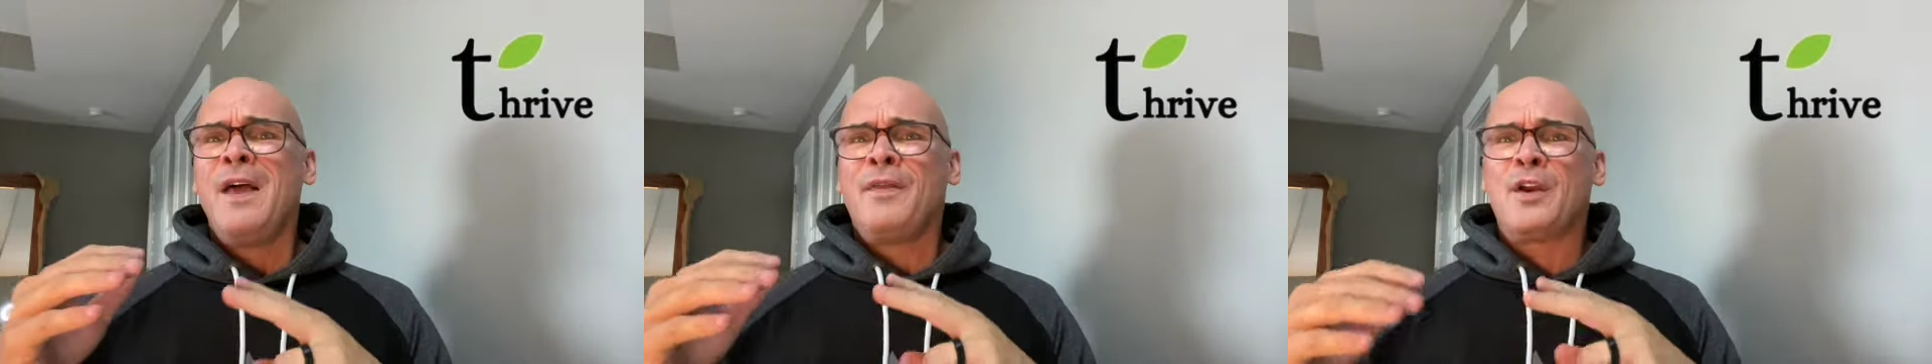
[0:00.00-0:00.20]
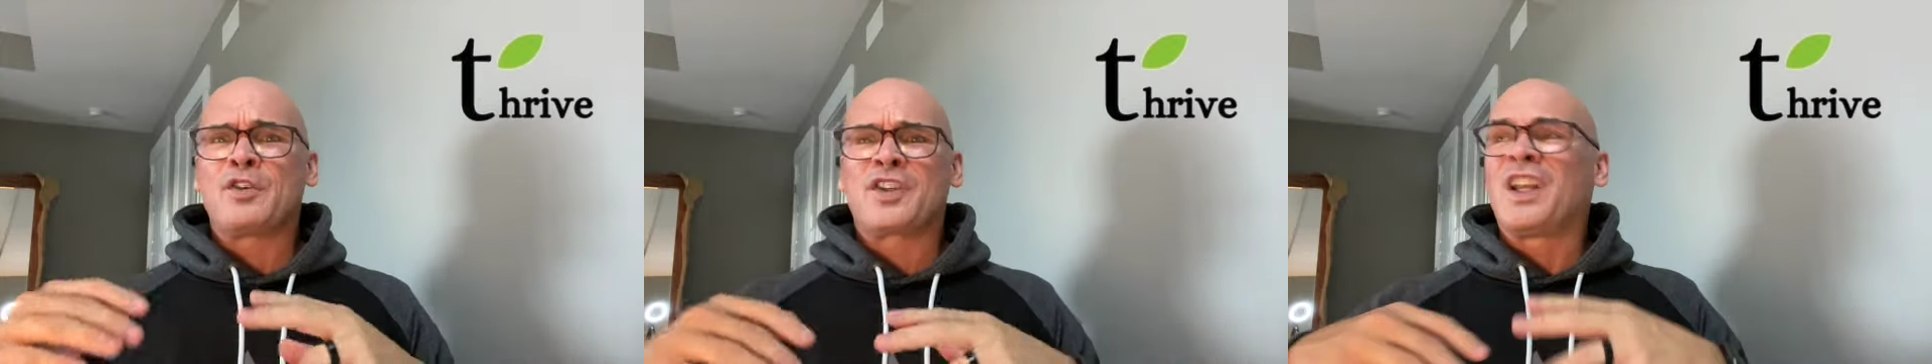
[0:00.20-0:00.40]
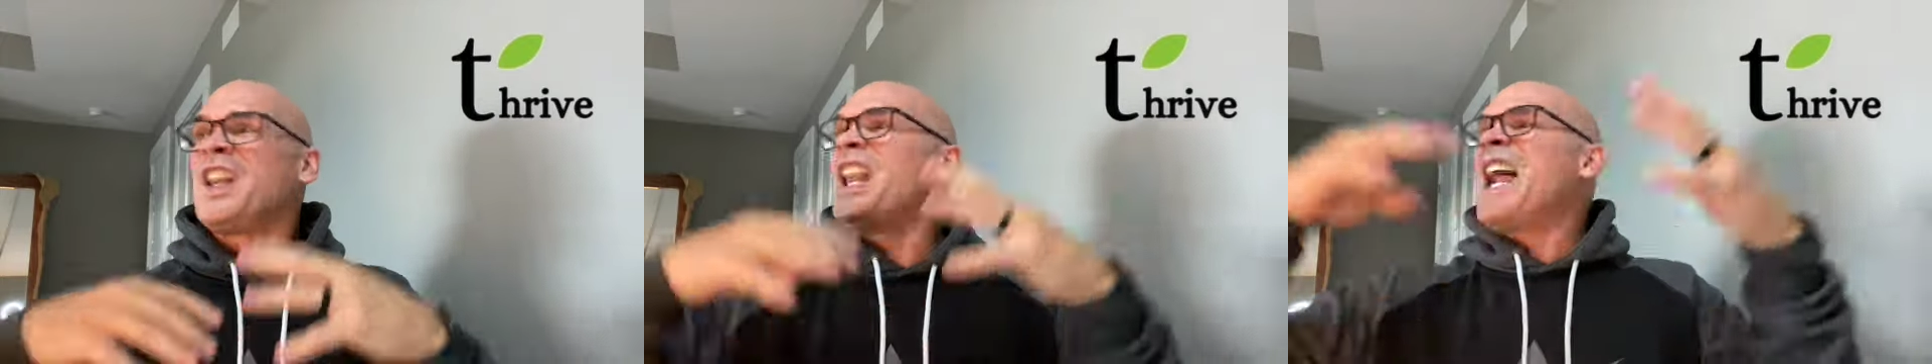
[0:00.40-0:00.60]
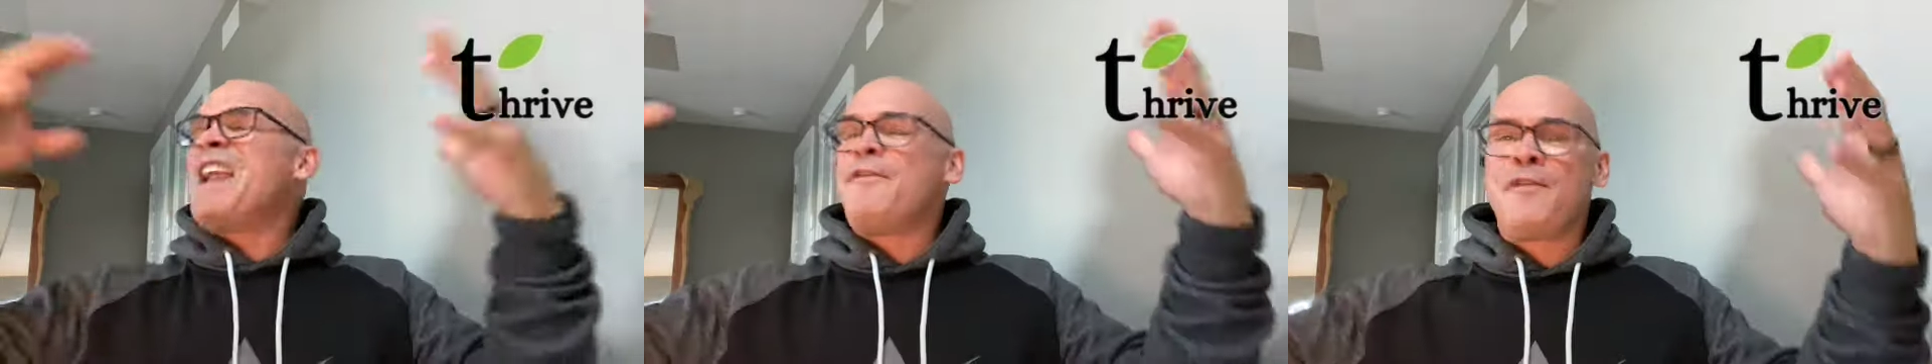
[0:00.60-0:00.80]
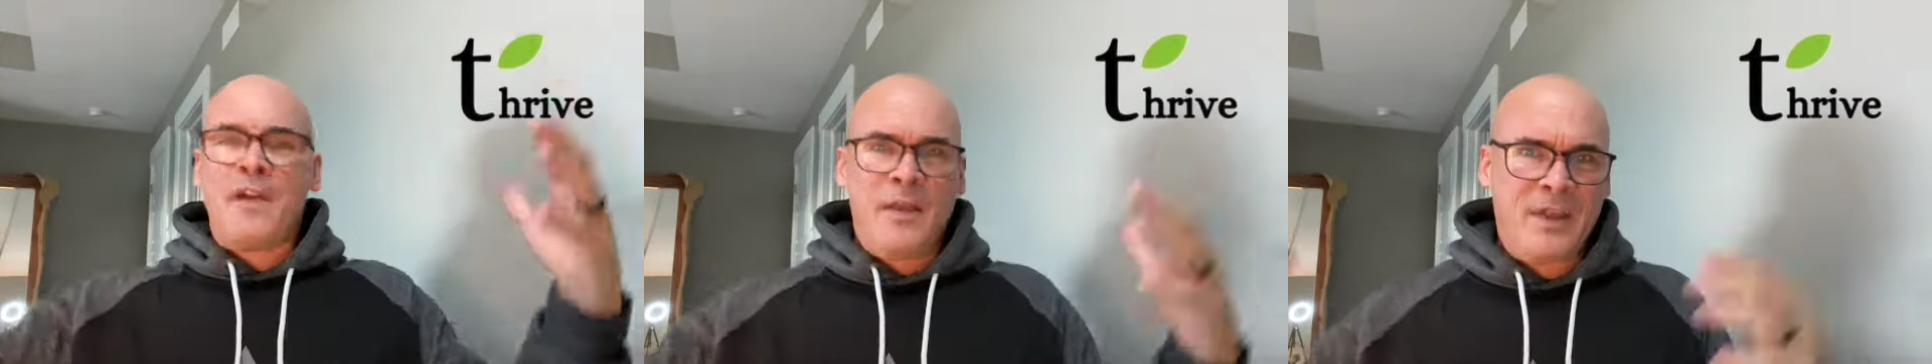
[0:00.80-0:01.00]
There's
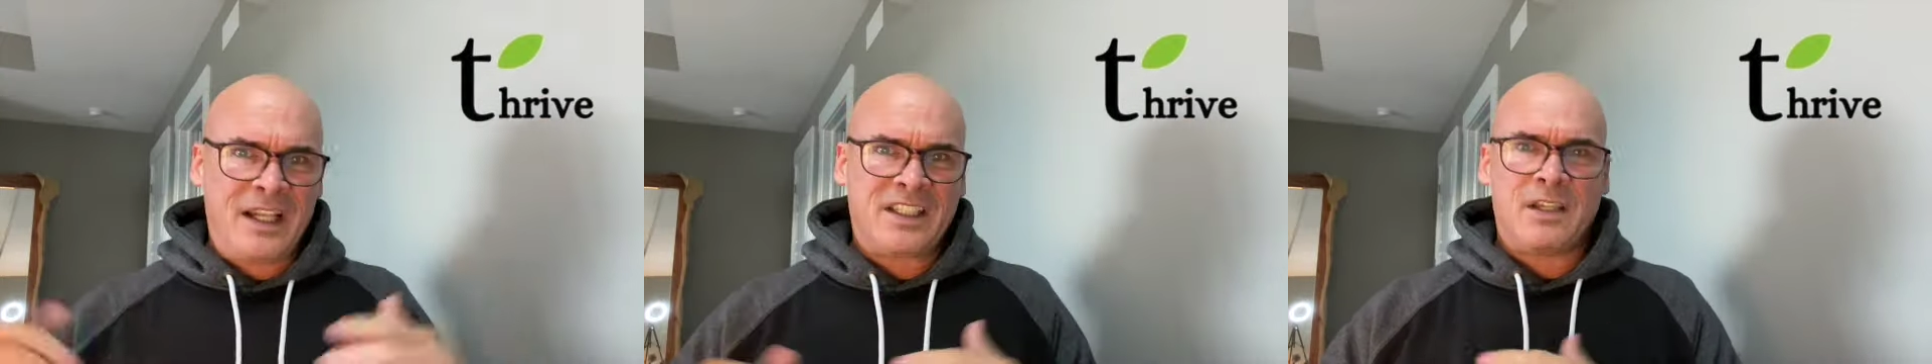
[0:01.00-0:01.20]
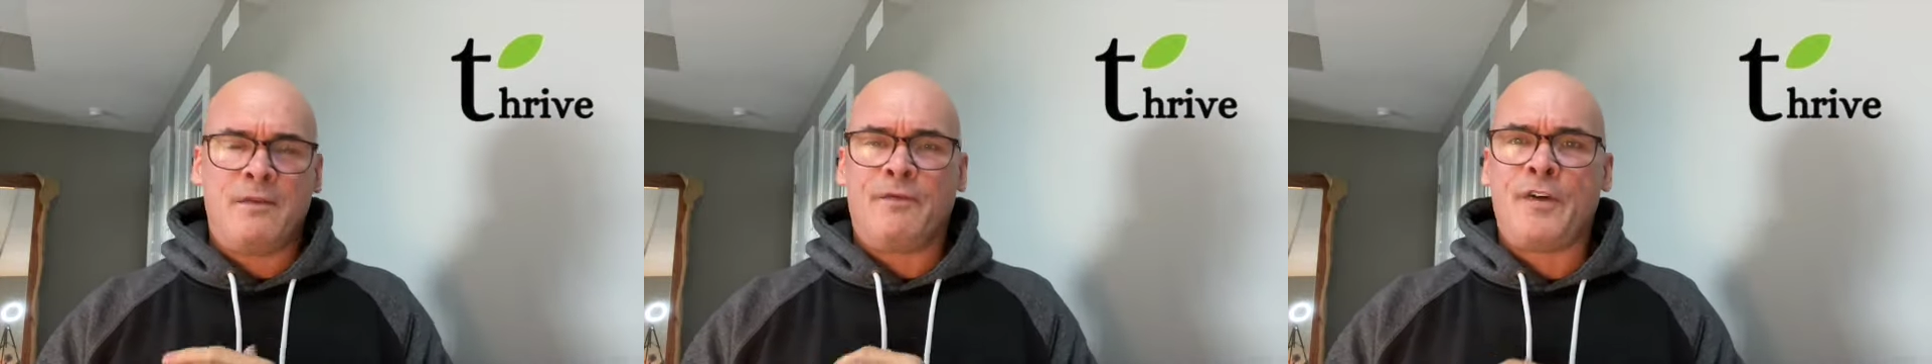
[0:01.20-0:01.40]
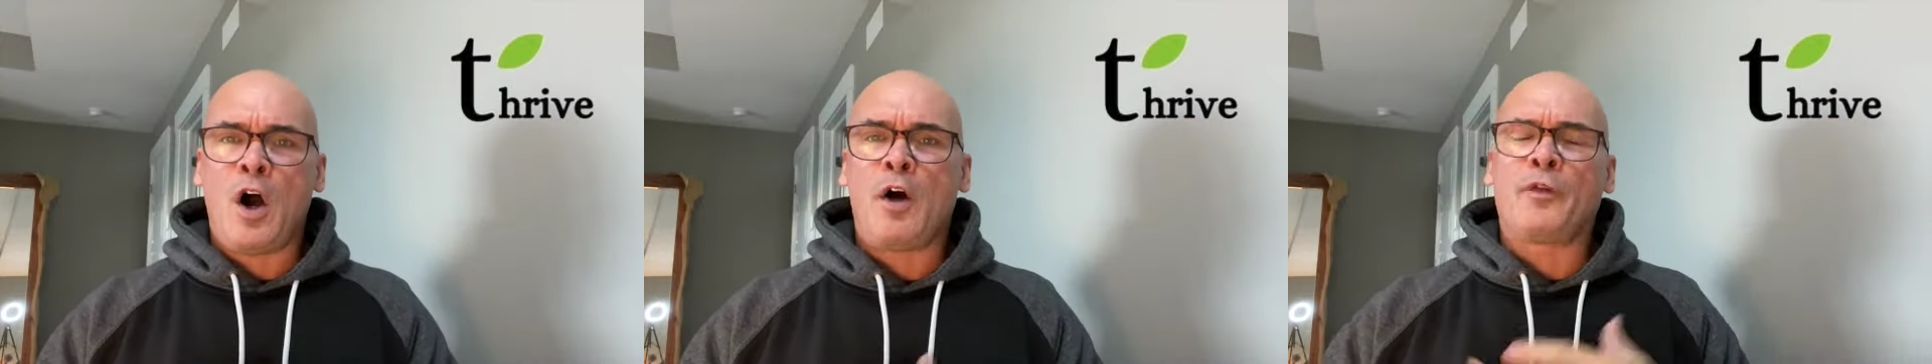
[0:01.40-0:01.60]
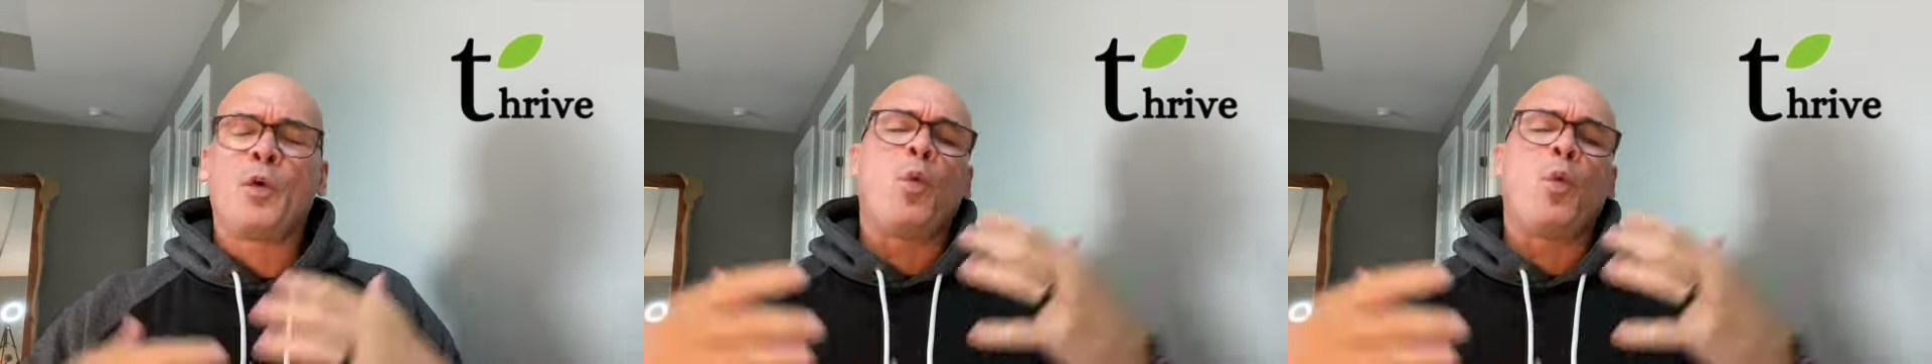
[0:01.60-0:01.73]
life that's involved,